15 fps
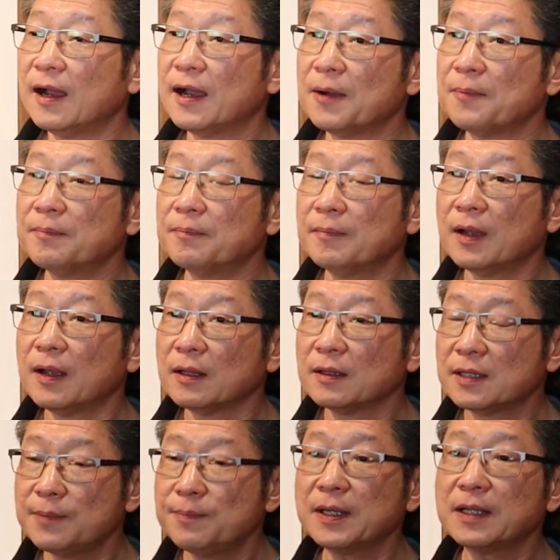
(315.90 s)
Um,
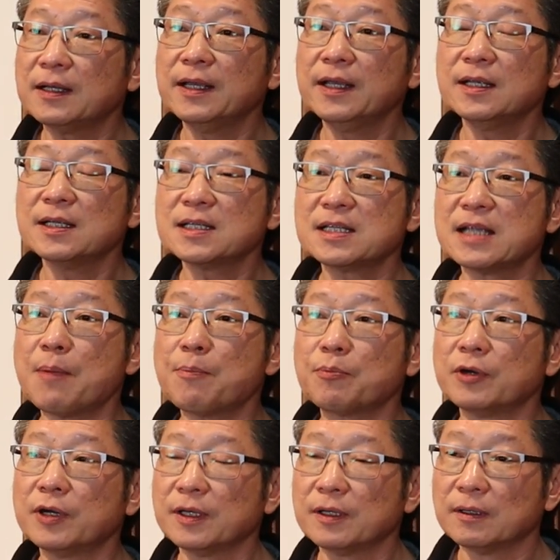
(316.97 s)
typically,
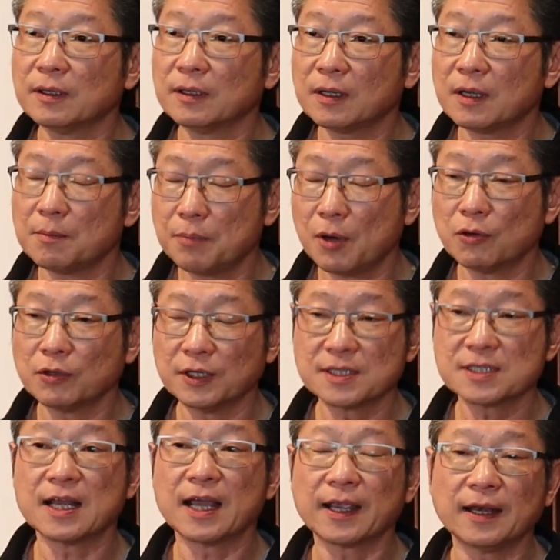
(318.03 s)
separate
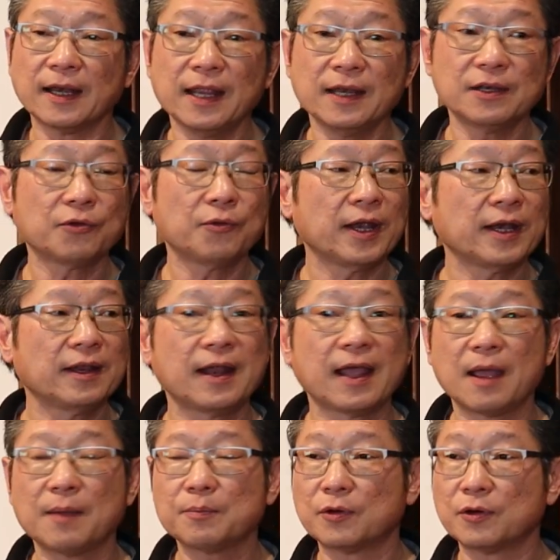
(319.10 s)
components like an integrated
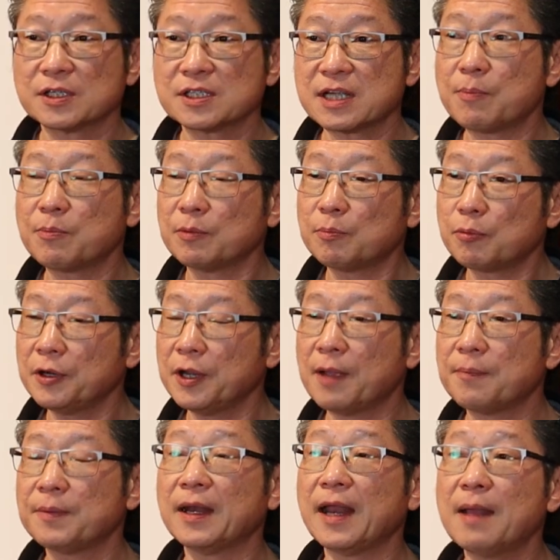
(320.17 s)
amp or separate
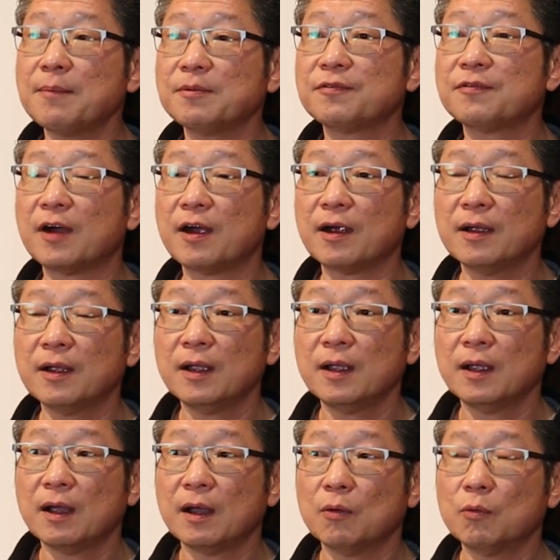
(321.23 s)
preamp and amplifier
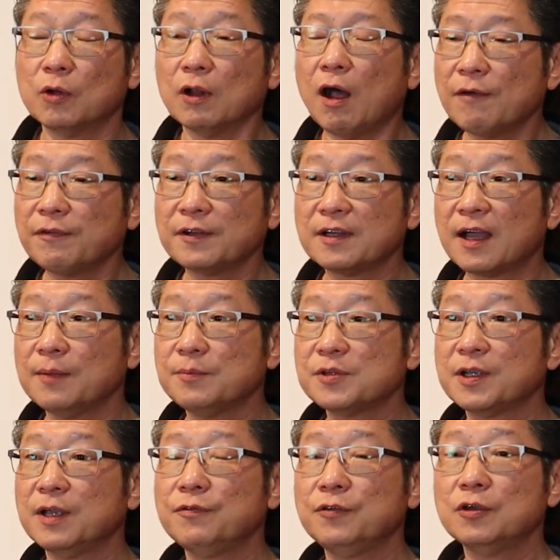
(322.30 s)
will oftentimes
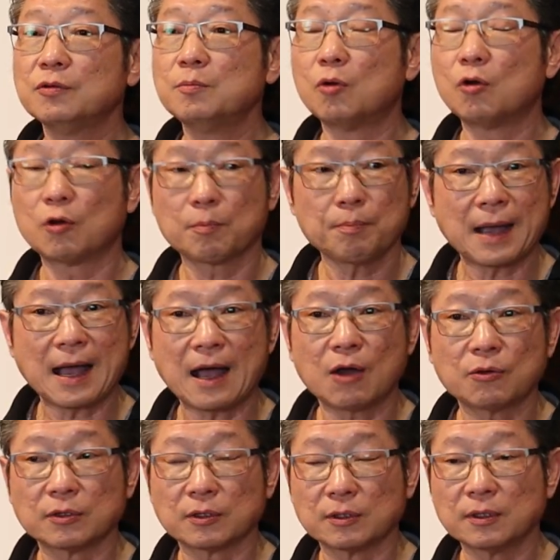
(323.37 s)
give you more
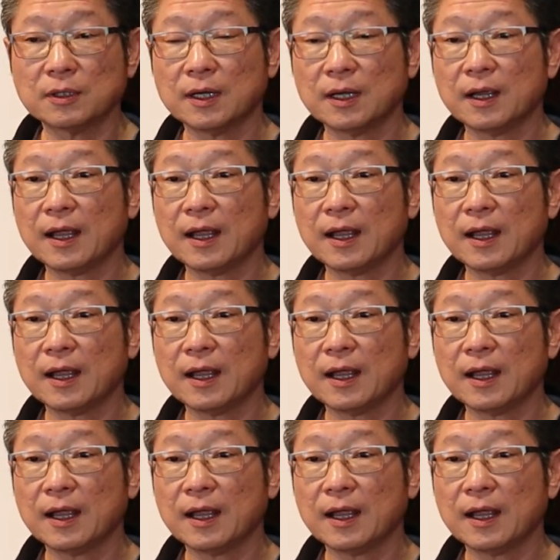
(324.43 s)
power